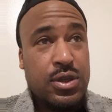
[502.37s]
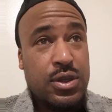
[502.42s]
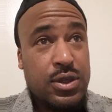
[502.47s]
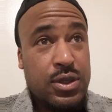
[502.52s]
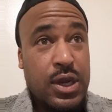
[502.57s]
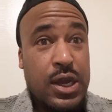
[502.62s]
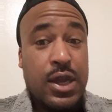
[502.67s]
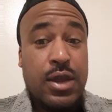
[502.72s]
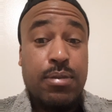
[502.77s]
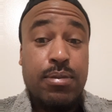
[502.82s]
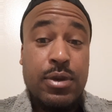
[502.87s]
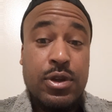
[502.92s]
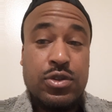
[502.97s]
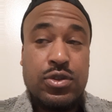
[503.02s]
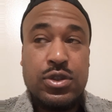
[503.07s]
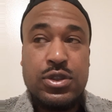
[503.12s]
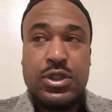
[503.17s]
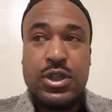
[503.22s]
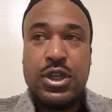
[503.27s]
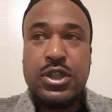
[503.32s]

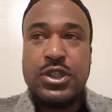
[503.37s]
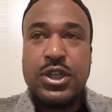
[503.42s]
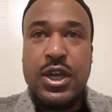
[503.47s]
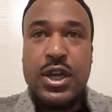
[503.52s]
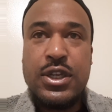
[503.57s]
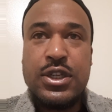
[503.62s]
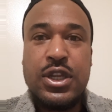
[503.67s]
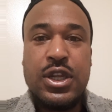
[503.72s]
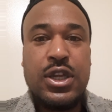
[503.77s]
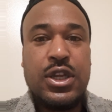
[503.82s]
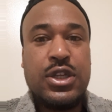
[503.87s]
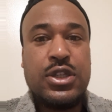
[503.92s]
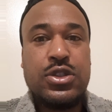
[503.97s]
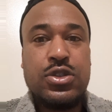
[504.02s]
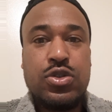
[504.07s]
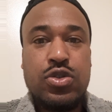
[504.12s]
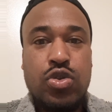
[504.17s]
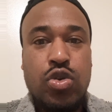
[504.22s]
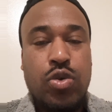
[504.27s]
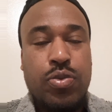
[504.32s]
Documentaries such as Is
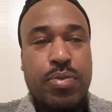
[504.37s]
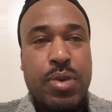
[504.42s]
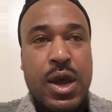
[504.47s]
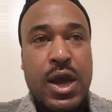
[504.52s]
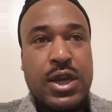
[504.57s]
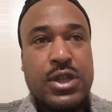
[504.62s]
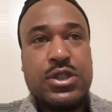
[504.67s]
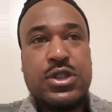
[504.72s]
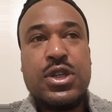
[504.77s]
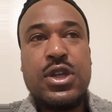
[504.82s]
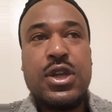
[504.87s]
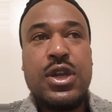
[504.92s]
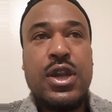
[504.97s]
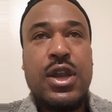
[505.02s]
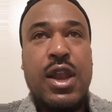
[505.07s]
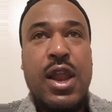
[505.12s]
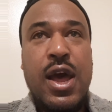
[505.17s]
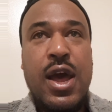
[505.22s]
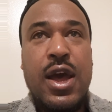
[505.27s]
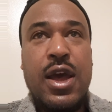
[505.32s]
Tupac Still
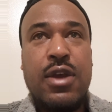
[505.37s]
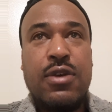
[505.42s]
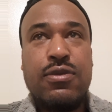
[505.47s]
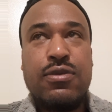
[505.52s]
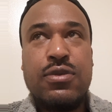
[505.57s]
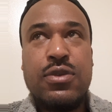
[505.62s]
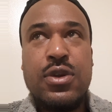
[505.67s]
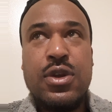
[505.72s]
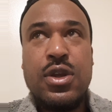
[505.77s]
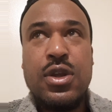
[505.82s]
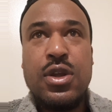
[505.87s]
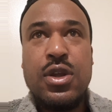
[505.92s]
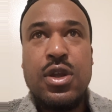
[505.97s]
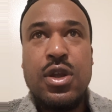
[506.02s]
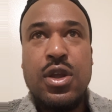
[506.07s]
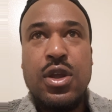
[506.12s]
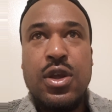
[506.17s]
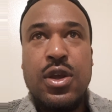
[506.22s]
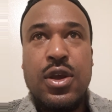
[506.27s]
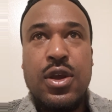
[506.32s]
Alive?
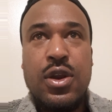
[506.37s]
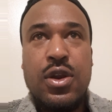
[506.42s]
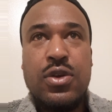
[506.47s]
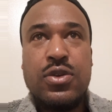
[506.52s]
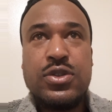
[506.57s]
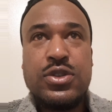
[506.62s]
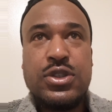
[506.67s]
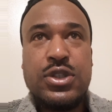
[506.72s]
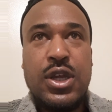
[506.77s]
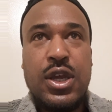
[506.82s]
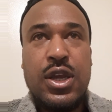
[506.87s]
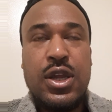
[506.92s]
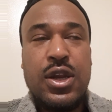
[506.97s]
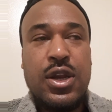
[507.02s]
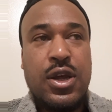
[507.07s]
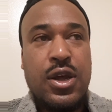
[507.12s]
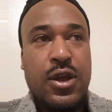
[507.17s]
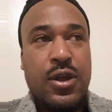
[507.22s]
You know what I'm saying?